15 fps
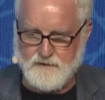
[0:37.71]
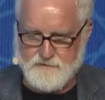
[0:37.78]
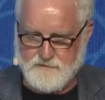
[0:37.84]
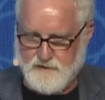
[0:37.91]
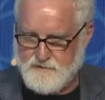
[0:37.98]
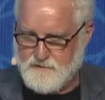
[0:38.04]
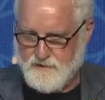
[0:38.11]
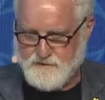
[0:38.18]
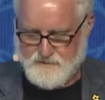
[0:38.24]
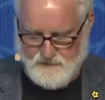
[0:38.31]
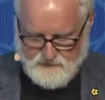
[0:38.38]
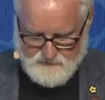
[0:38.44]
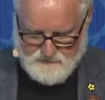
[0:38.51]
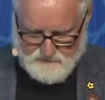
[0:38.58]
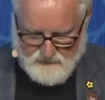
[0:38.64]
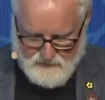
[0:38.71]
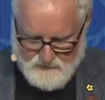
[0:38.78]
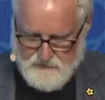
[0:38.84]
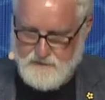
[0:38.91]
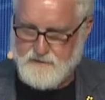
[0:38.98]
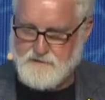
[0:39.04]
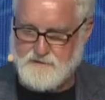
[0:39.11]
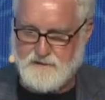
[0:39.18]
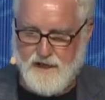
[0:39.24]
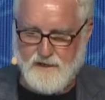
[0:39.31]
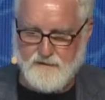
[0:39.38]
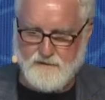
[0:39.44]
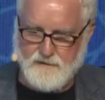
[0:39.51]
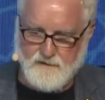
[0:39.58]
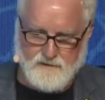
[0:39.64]
As you can say, it's
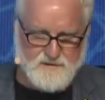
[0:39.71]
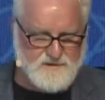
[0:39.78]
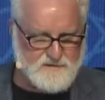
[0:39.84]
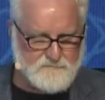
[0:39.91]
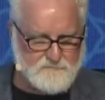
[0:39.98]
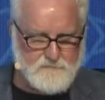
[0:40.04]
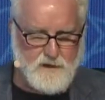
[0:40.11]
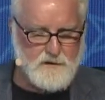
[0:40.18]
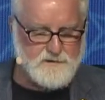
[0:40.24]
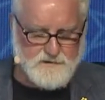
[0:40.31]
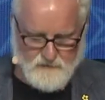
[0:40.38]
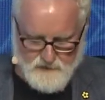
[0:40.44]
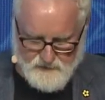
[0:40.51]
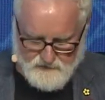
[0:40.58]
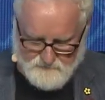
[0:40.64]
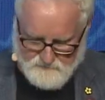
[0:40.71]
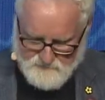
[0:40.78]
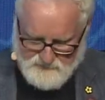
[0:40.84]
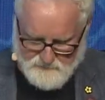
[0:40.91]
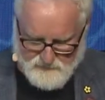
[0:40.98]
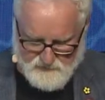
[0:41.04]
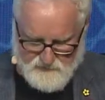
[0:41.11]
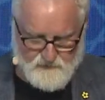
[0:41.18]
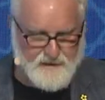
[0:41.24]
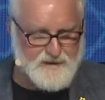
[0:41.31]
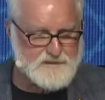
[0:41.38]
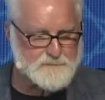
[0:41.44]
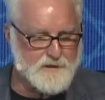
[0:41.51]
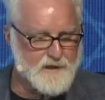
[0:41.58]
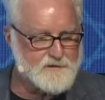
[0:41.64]
scaling, and it's also got a spiritual
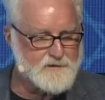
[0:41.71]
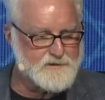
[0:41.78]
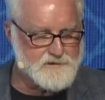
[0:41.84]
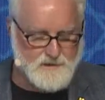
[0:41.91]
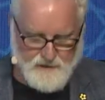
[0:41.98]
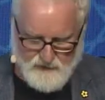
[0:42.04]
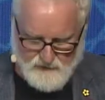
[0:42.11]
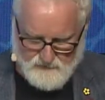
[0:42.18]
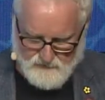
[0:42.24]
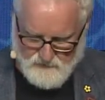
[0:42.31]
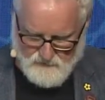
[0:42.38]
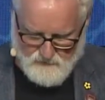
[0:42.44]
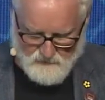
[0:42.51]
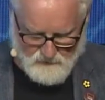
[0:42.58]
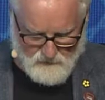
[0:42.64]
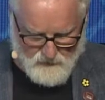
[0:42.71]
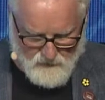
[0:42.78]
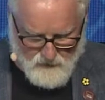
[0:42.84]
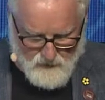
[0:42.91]
aspect that you can't ignore.